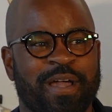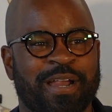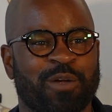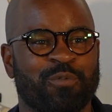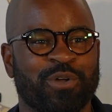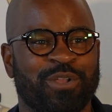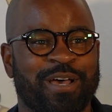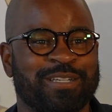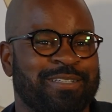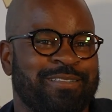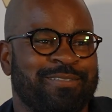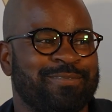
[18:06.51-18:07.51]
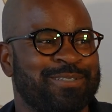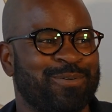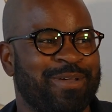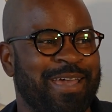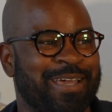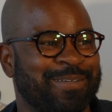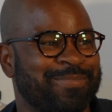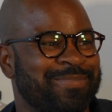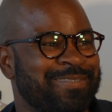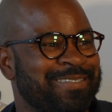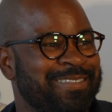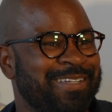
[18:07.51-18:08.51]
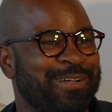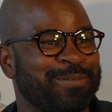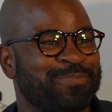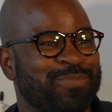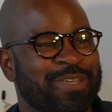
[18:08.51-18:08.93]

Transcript: And I realized it's okay, you know?